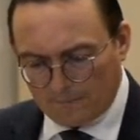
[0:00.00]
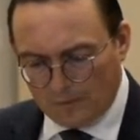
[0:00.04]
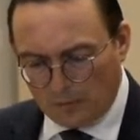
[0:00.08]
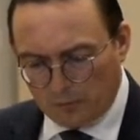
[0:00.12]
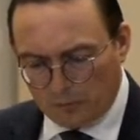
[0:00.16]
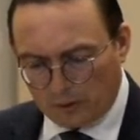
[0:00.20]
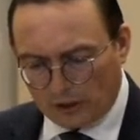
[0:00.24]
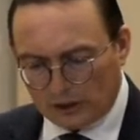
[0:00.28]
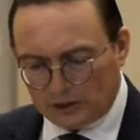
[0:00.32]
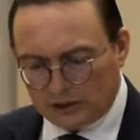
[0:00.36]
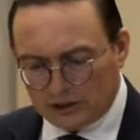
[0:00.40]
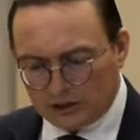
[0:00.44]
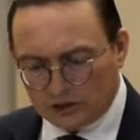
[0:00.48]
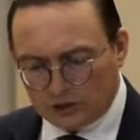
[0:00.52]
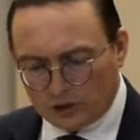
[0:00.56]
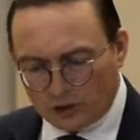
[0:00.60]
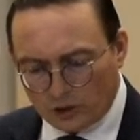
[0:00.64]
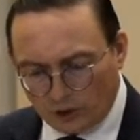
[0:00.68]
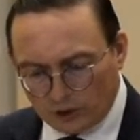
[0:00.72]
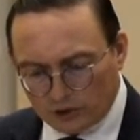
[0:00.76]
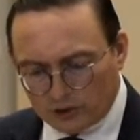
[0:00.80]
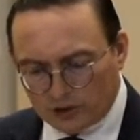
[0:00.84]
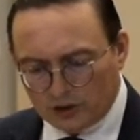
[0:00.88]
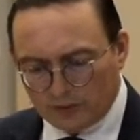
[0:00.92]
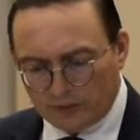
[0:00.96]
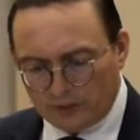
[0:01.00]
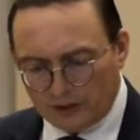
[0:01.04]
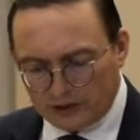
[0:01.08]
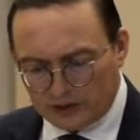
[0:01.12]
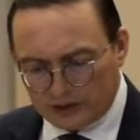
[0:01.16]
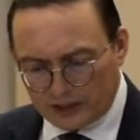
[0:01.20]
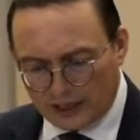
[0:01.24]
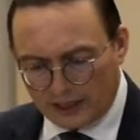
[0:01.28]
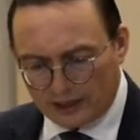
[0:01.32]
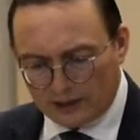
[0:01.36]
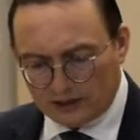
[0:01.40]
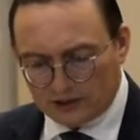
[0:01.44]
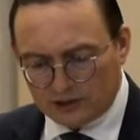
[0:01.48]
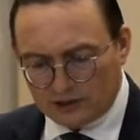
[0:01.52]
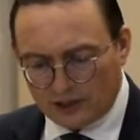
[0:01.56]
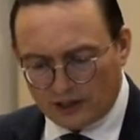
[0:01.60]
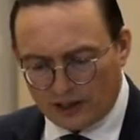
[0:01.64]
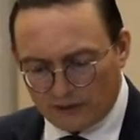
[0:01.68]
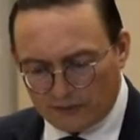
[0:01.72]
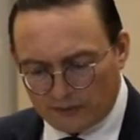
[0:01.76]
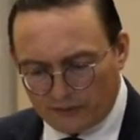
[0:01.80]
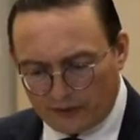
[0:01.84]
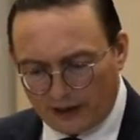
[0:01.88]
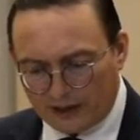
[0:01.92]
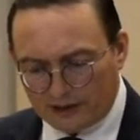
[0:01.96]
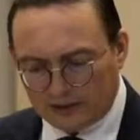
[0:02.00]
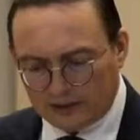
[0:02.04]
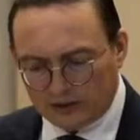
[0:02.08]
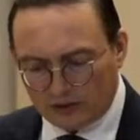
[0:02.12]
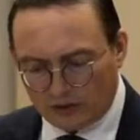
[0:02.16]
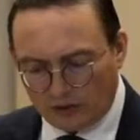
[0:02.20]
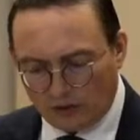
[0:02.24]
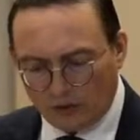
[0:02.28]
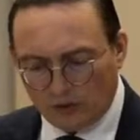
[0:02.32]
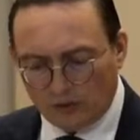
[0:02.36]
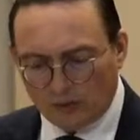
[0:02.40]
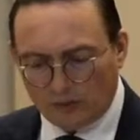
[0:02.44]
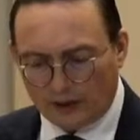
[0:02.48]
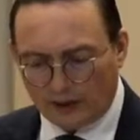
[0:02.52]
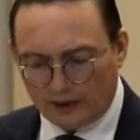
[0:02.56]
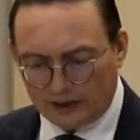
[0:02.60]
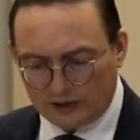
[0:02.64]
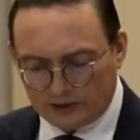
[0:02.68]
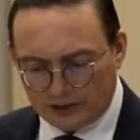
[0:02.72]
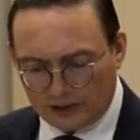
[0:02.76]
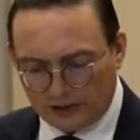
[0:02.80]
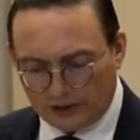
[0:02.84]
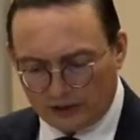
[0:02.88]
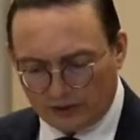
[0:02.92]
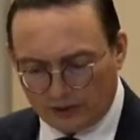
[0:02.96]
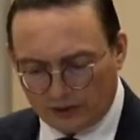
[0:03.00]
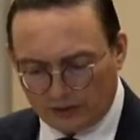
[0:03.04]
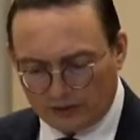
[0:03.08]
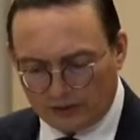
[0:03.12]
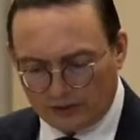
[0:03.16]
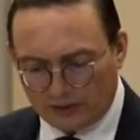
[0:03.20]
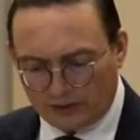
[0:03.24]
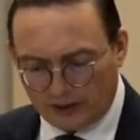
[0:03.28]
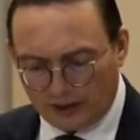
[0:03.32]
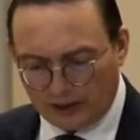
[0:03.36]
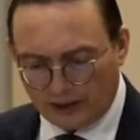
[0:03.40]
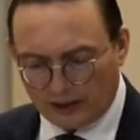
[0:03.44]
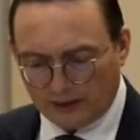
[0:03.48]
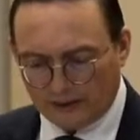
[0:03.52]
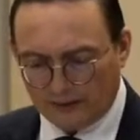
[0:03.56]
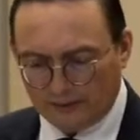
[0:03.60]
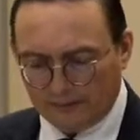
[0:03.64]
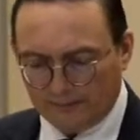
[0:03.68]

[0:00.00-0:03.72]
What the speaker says: But it is good to be zealously affected always in a good thing.